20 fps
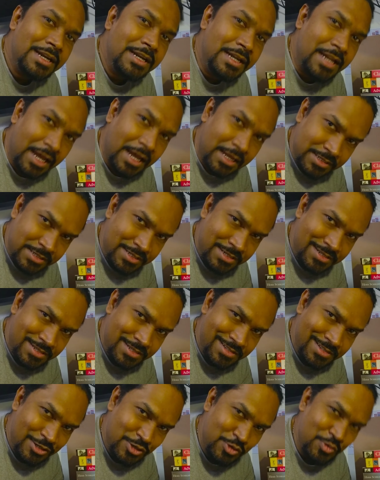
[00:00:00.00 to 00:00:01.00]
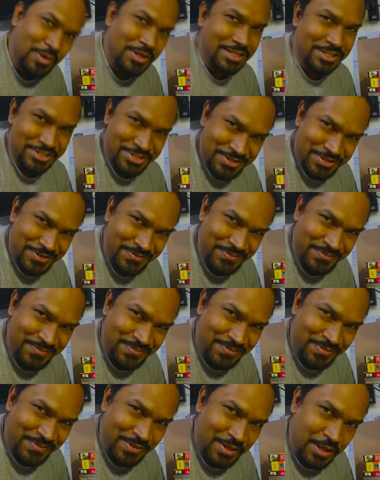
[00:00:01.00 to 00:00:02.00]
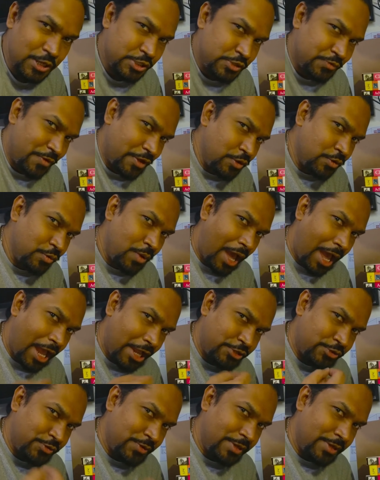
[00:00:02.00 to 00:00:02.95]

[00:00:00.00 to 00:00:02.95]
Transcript: does to a list. So when you actually